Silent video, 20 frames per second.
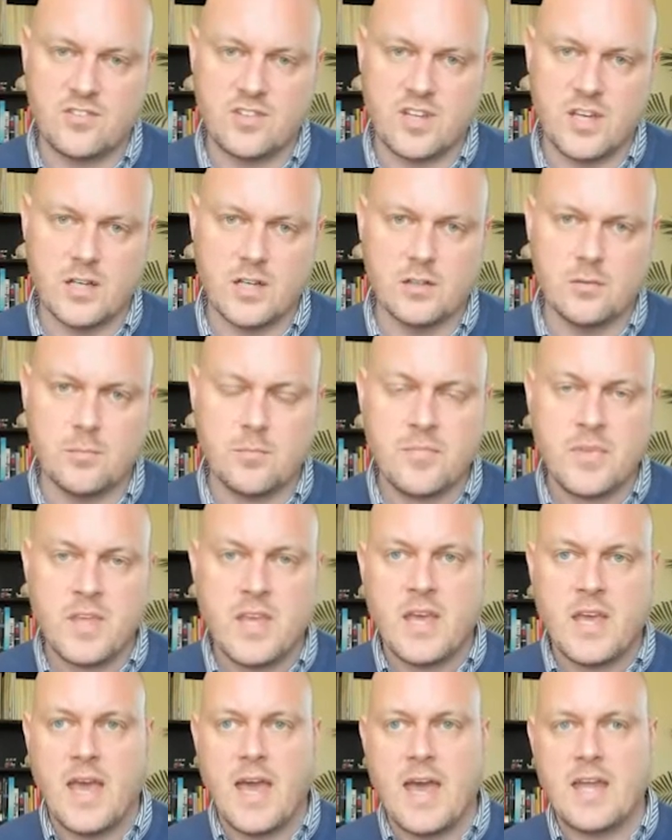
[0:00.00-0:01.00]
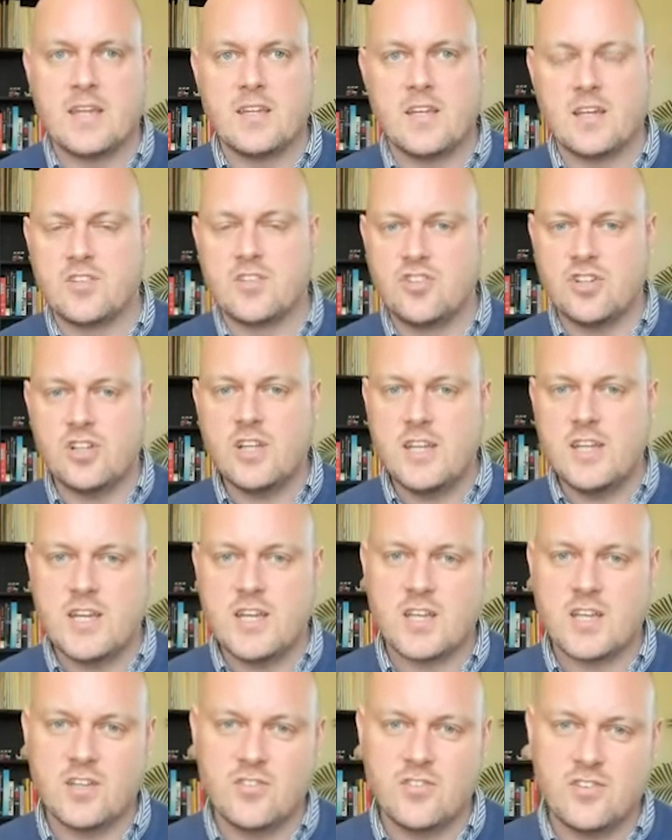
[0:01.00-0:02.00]
at scale. And
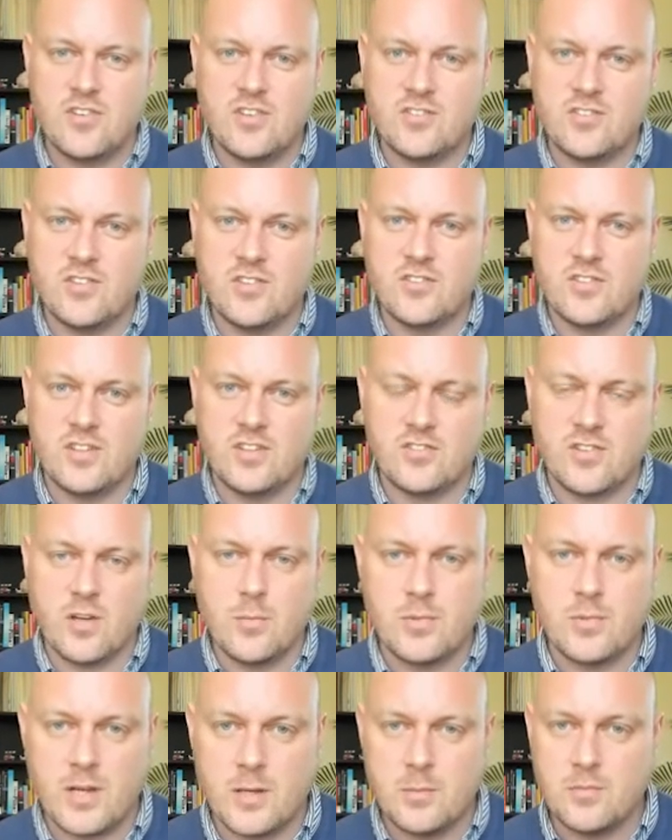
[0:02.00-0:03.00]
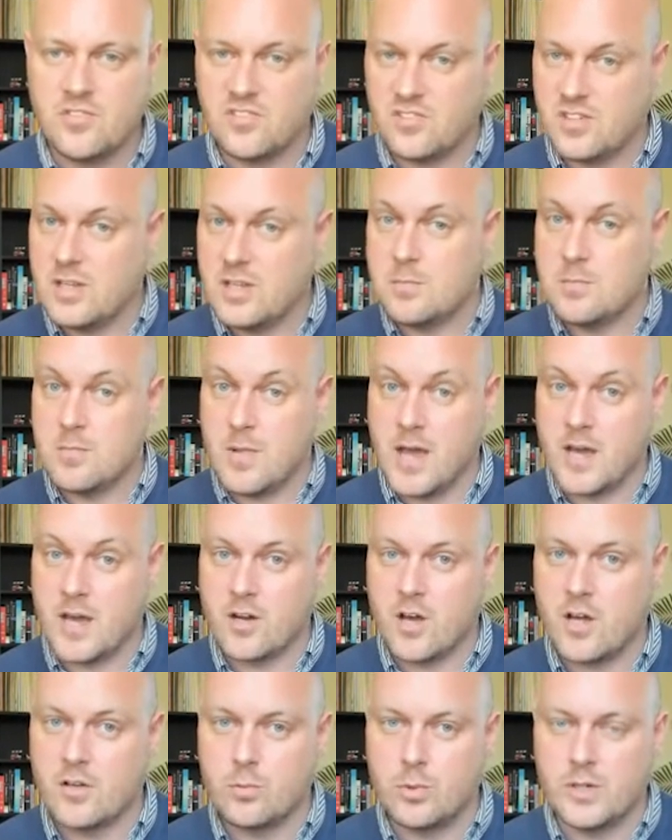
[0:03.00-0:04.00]
agility and consistency sometimes seem
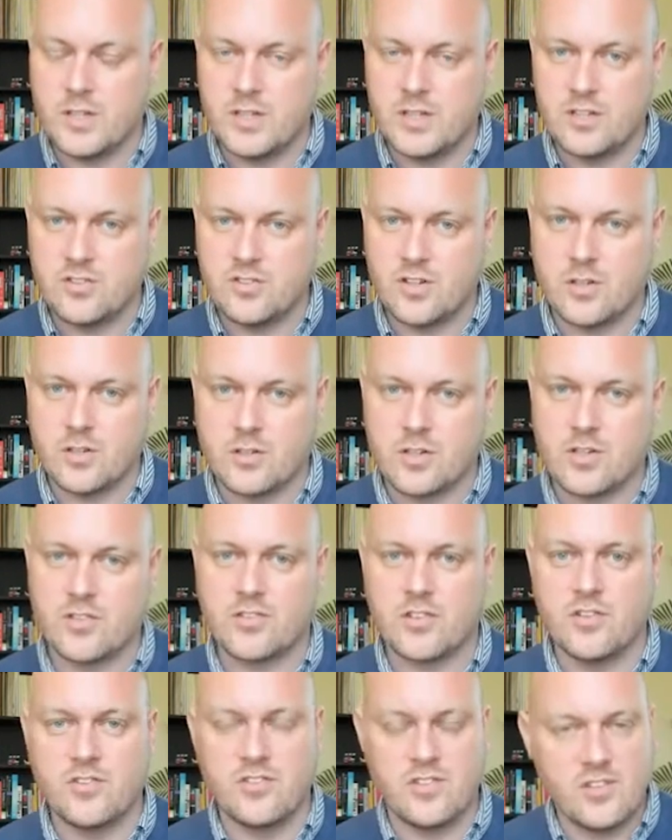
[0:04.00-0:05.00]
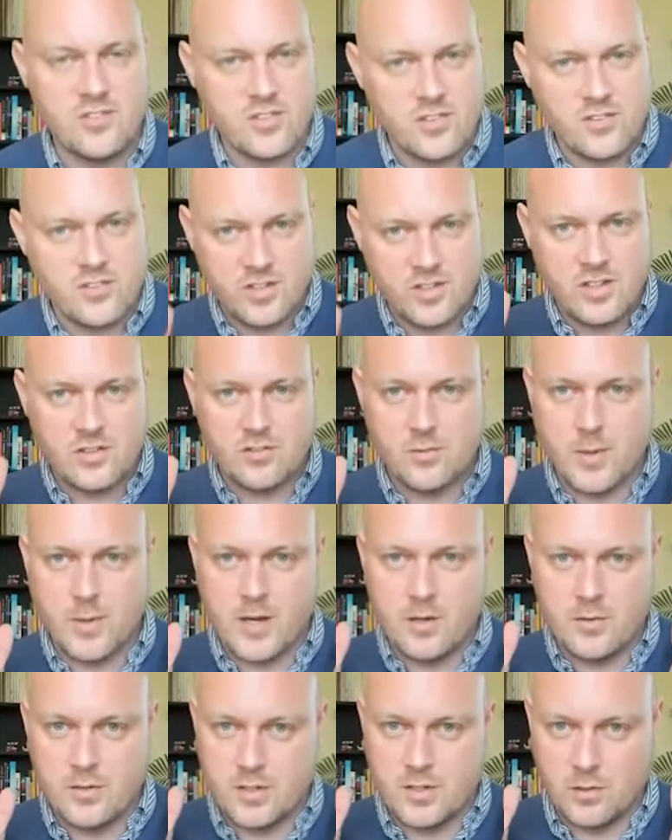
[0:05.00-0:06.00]
at odds with each other, because consistency is
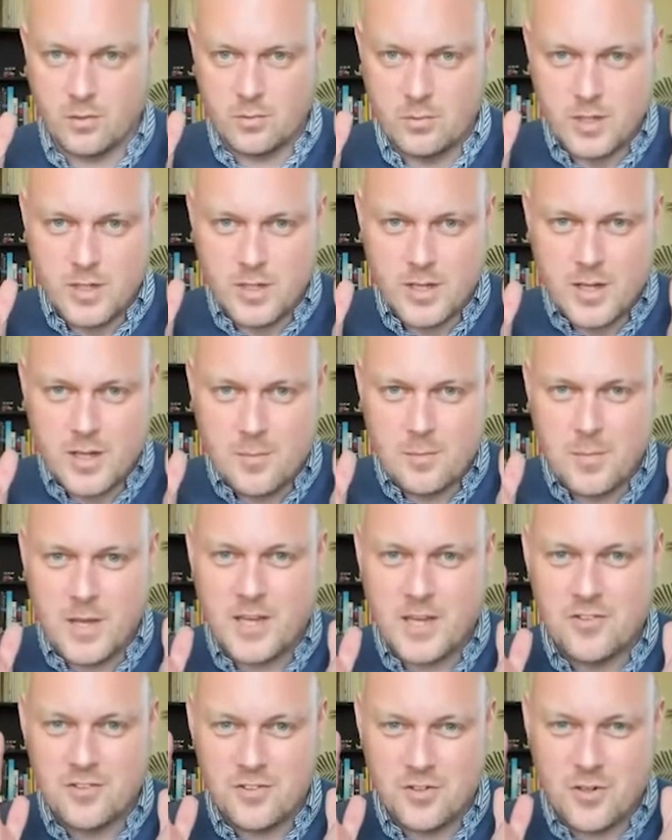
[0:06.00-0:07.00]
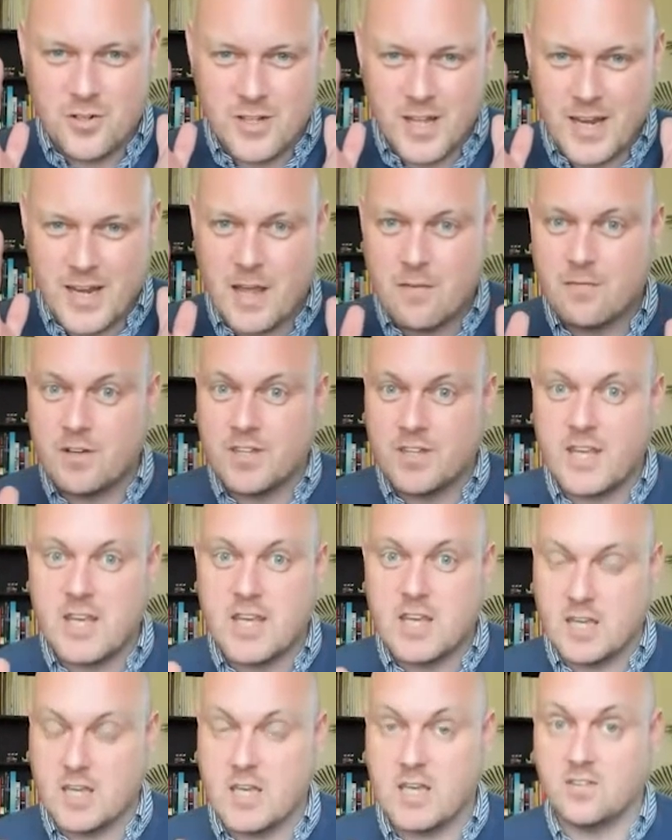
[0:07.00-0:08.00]
about, making sure that
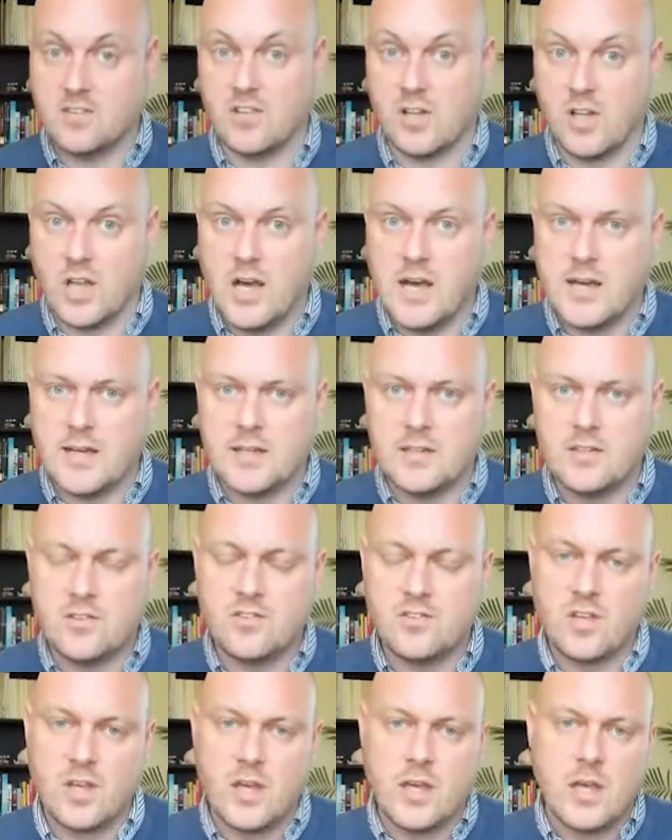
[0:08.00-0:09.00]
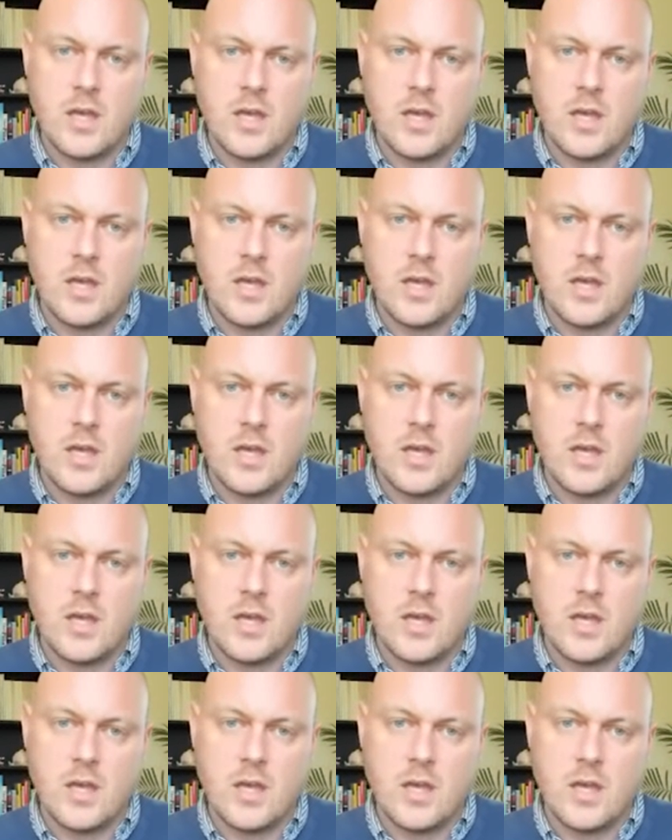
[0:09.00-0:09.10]
everything is aligned,